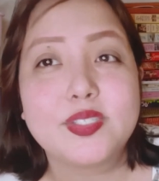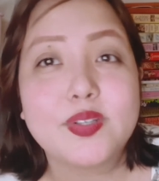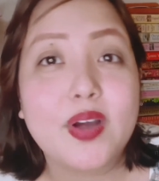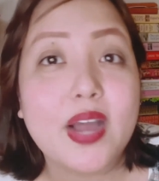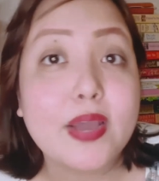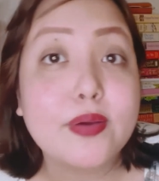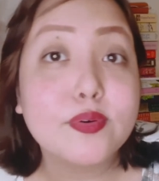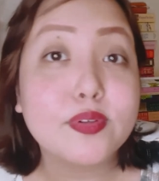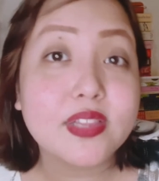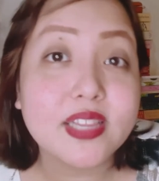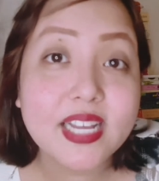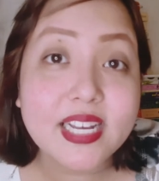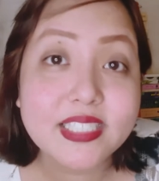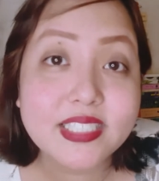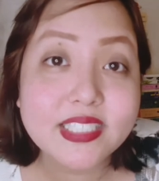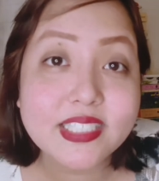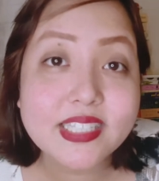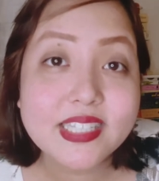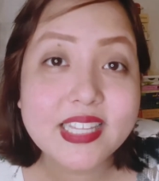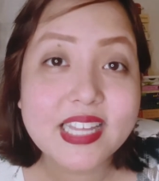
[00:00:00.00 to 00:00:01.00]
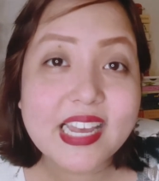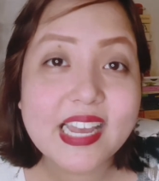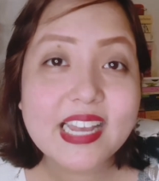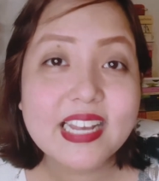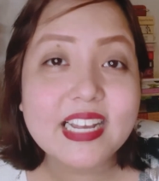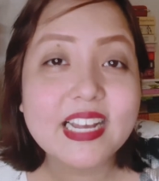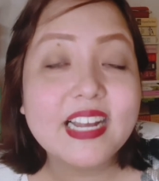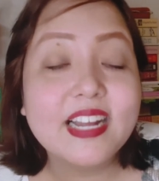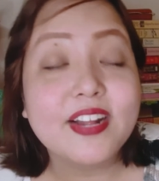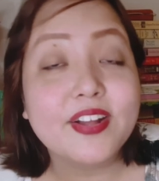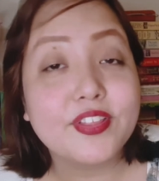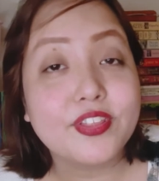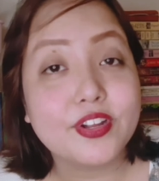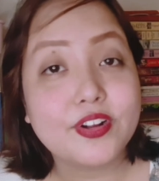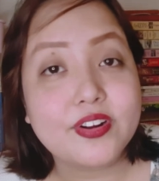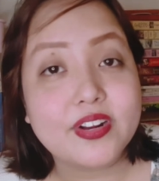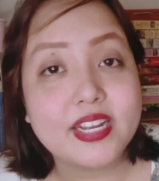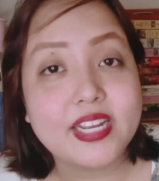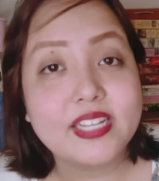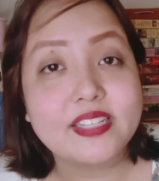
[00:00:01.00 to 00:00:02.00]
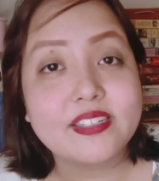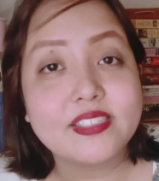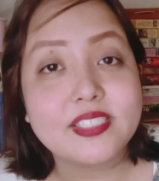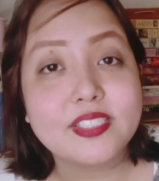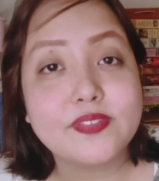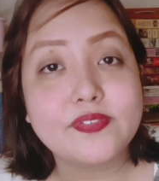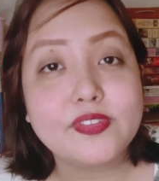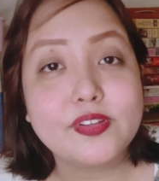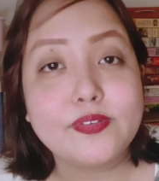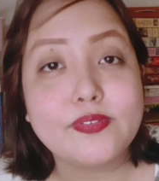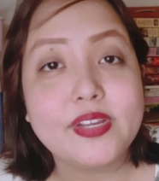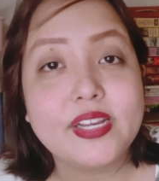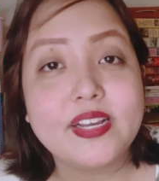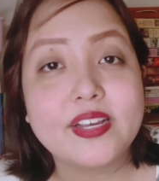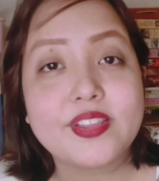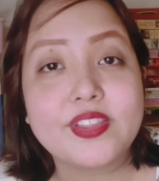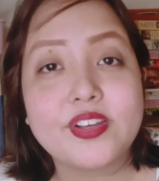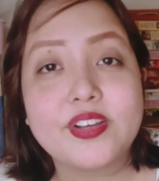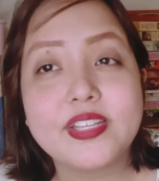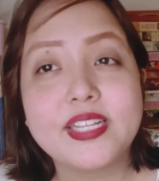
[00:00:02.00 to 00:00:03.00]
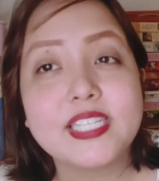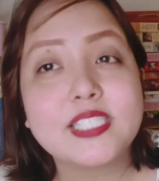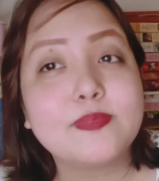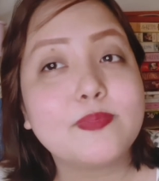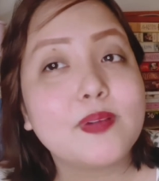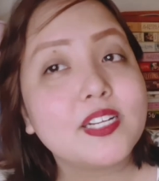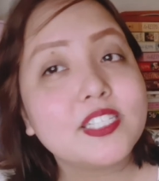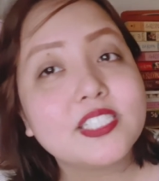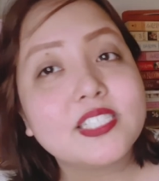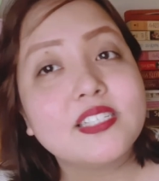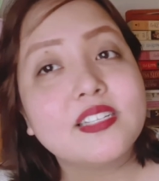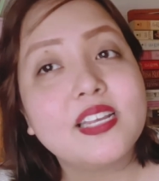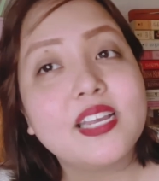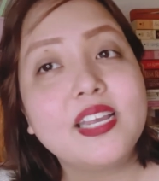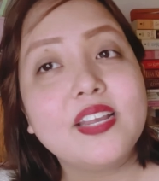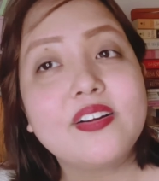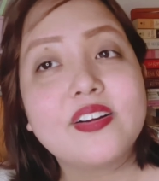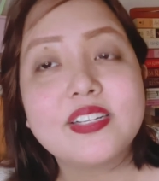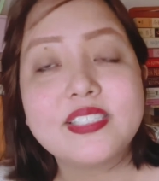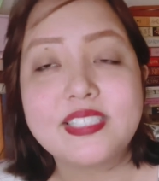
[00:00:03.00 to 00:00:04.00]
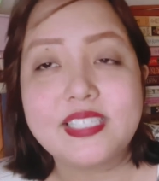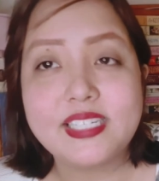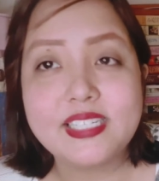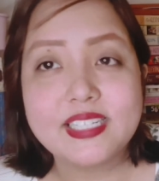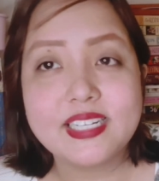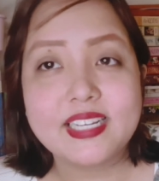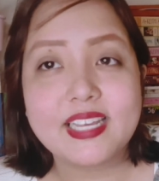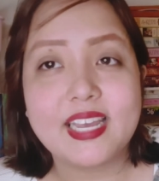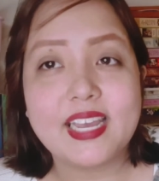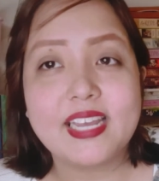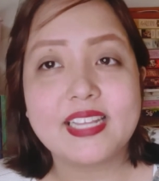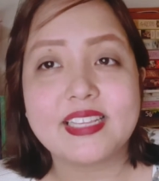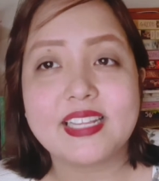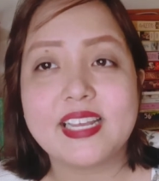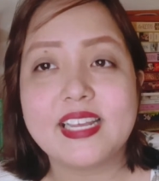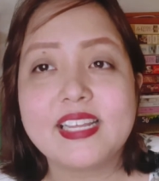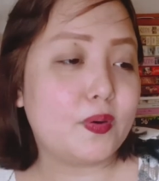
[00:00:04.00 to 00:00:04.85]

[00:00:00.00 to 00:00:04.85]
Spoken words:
So I would like to thank the creators of the Wikathon, especially your Tita Kate.